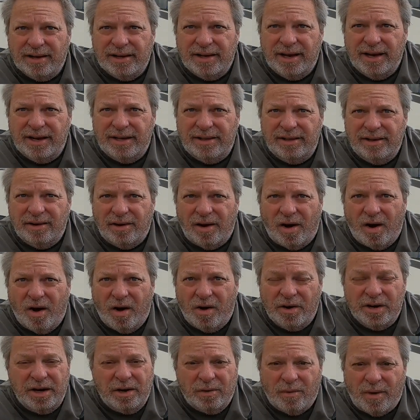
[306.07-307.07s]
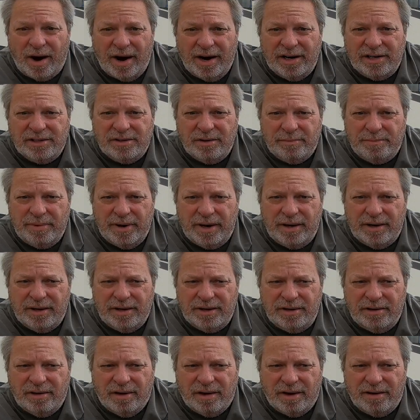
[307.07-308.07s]
Getting all your wires repaired
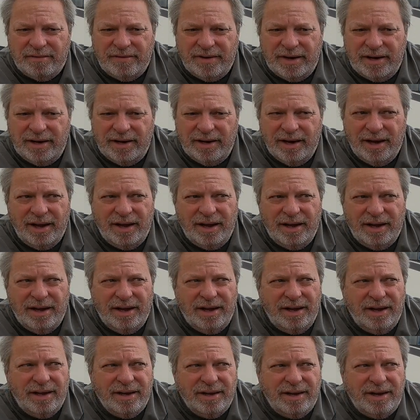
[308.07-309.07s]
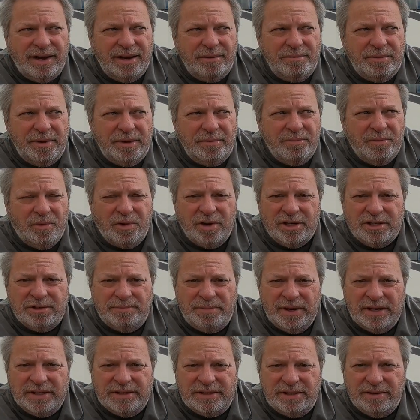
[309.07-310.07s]
in your RV can be more
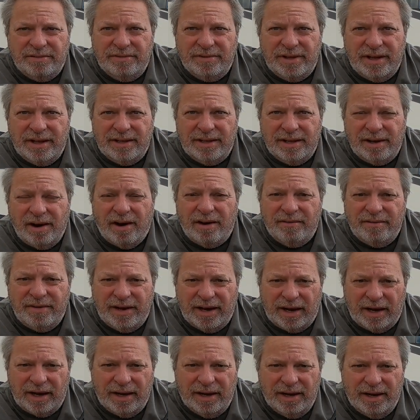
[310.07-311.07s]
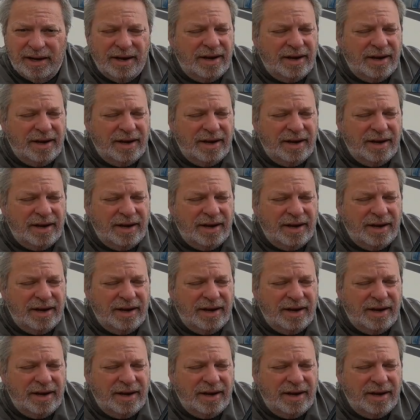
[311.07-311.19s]
expensive than the RV,